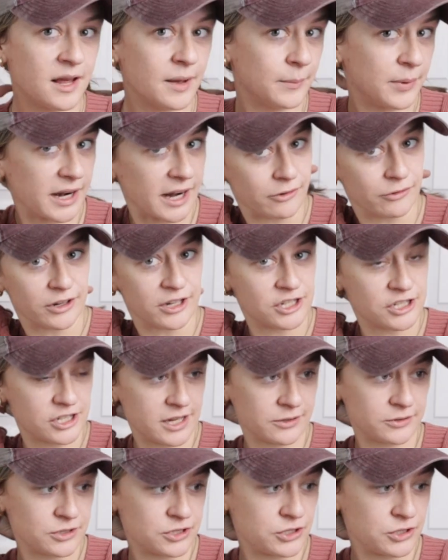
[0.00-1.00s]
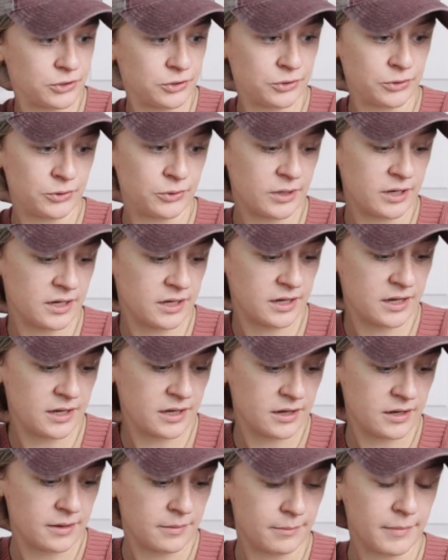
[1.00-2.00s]
But I reached out to
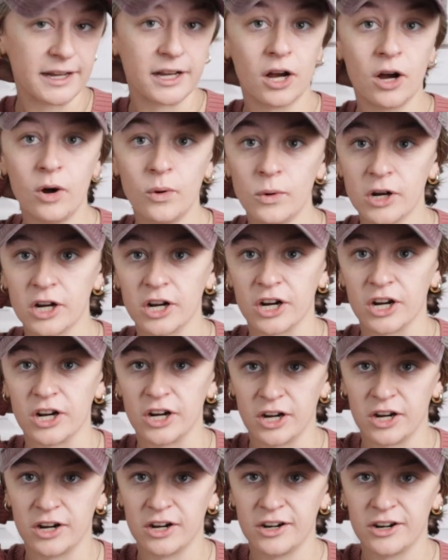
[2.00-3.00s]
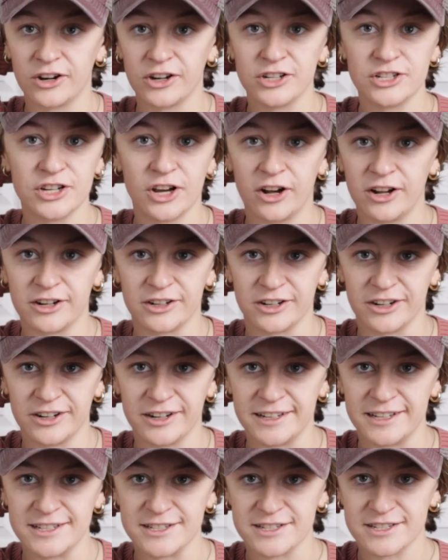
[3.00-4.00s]
my coworker. Her daughter
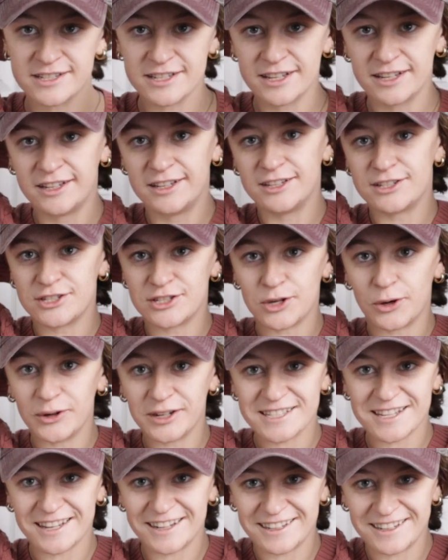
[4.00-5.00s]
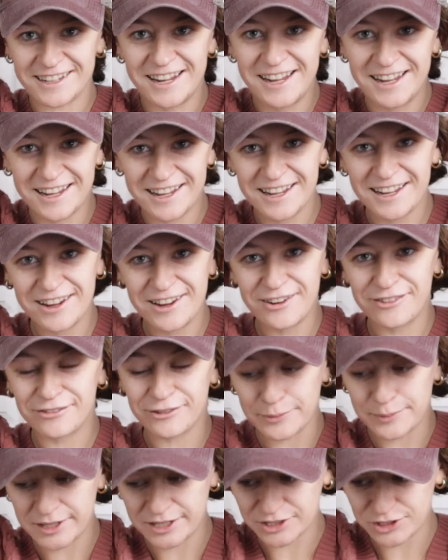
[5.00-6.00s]
is so excited
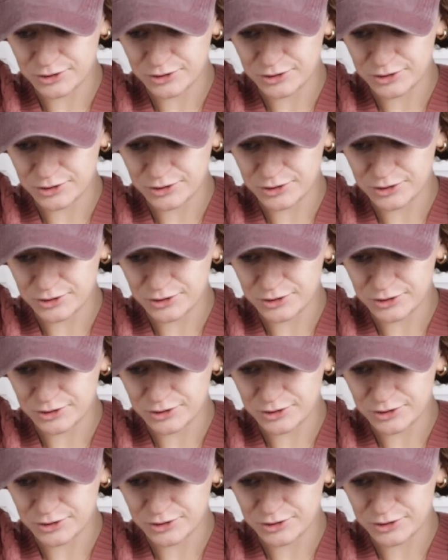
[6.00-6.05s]
for me